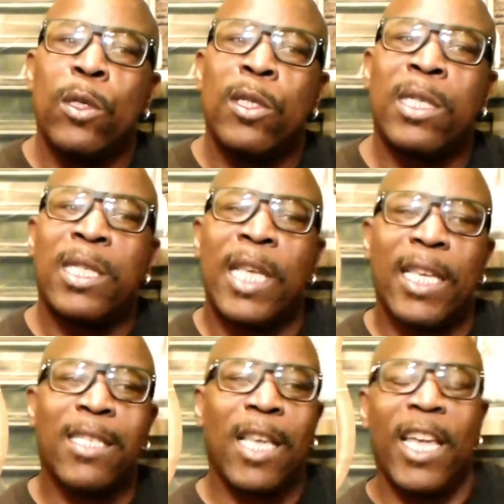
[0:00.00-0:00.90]

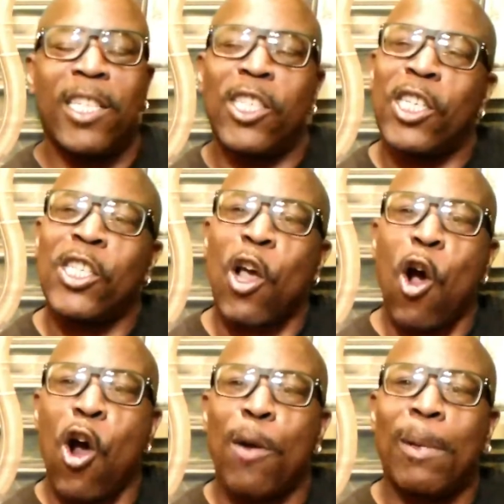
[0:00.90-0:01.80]
six inches
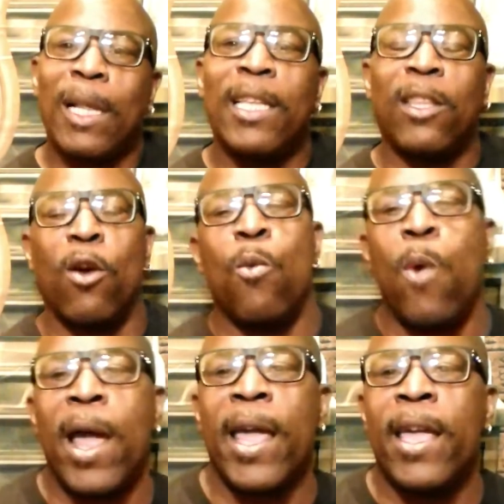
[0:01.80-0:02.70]
arm length
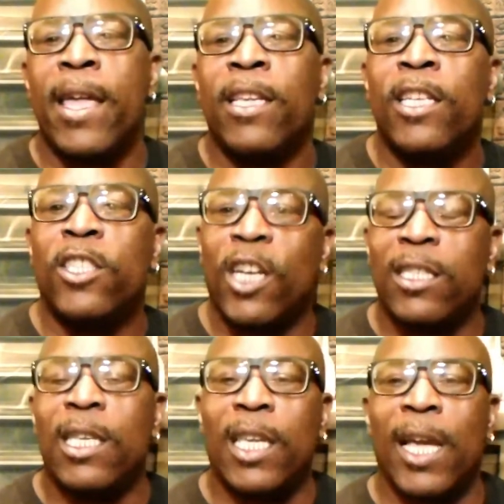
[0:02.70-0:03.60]
away
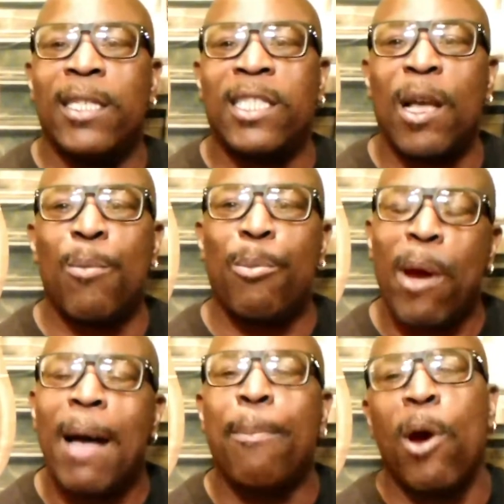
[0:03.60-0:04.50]
just in case something
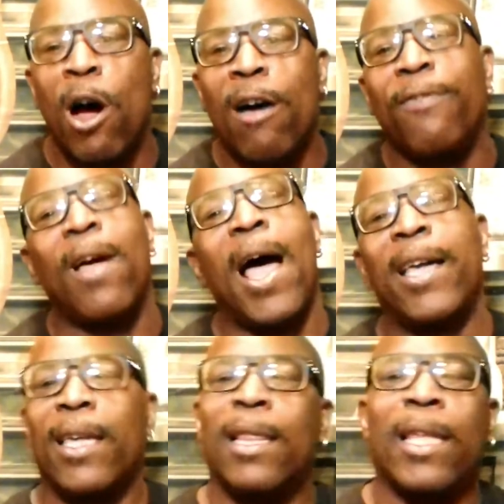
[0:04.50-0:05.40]
pop off,
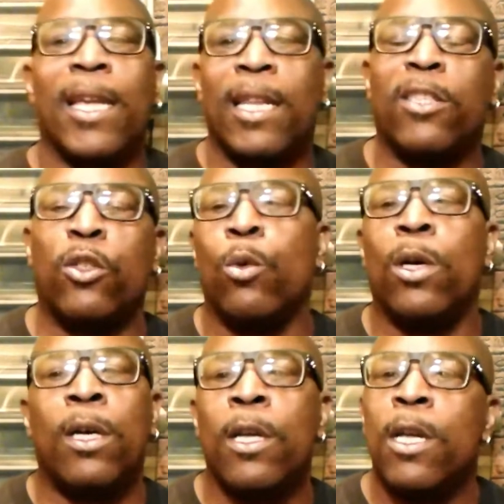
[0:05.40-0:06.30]
I can lean
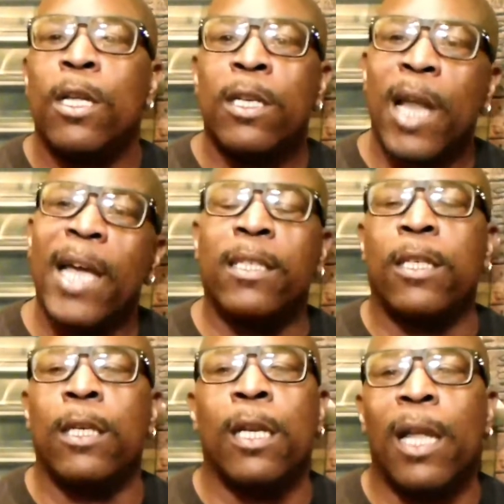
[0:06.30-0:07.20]
into a nice
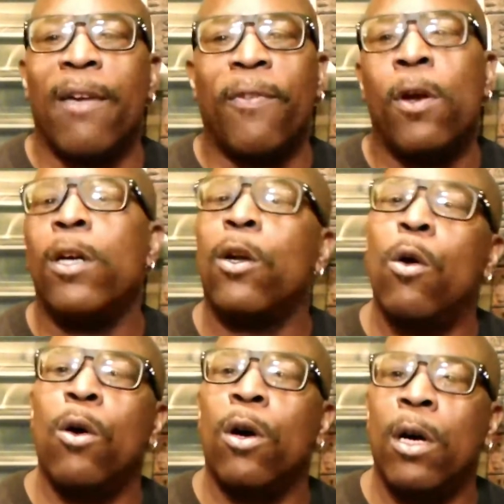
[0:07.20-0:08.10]
good left
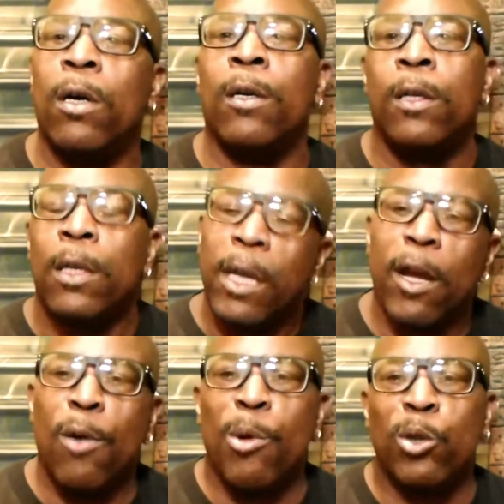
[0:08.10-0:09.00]
hook or
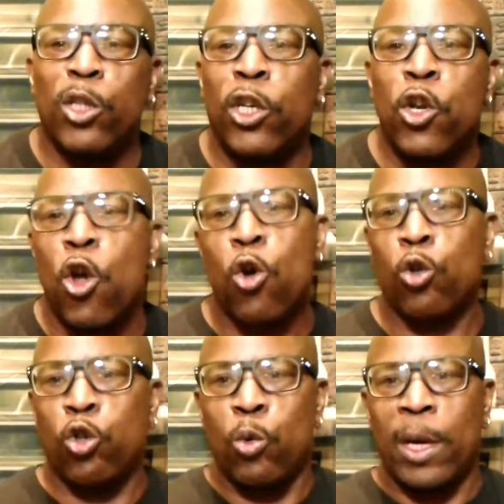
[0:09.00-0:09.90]
elbow to the
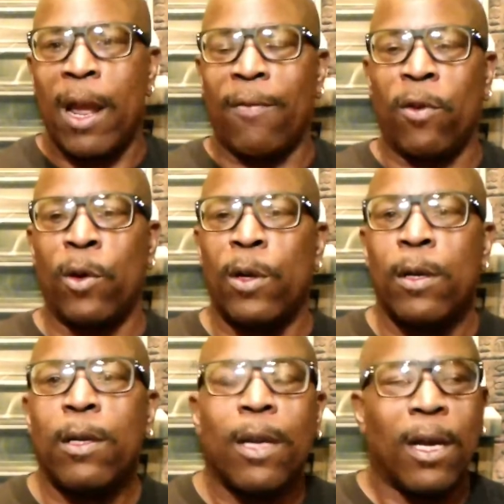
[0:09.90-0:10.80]
nose or whatever.
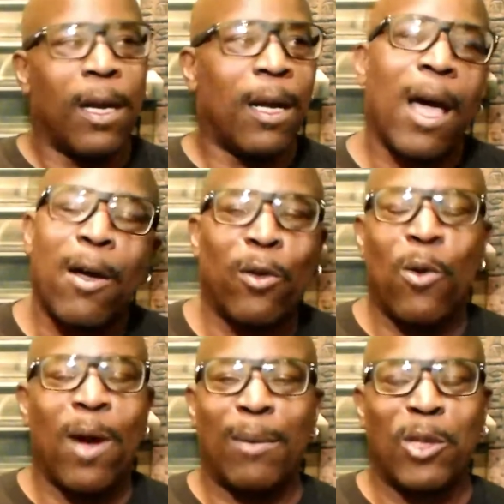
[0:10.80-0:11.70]
Uh, I don't
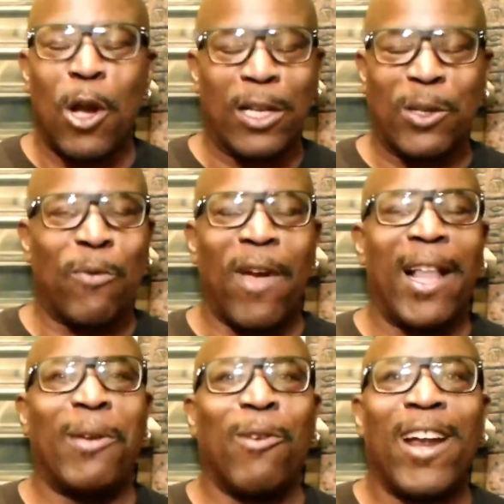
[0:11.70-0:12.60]
know why I'm talking so
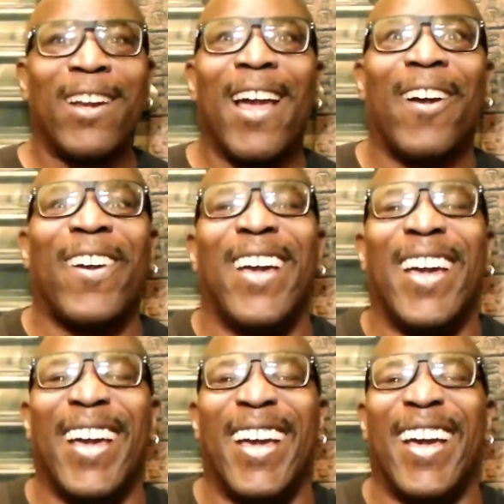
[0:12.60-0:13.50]
violent right
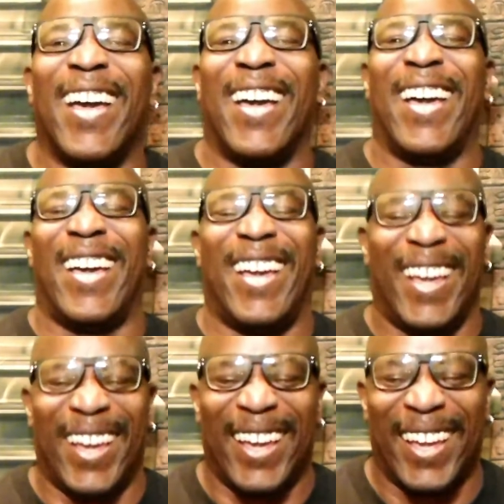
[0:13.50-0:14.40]

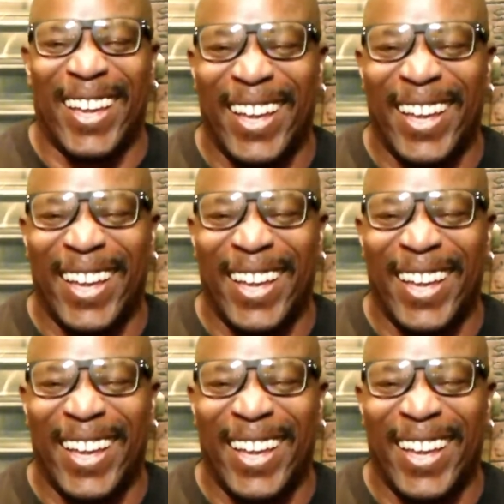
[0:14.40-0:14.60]
now.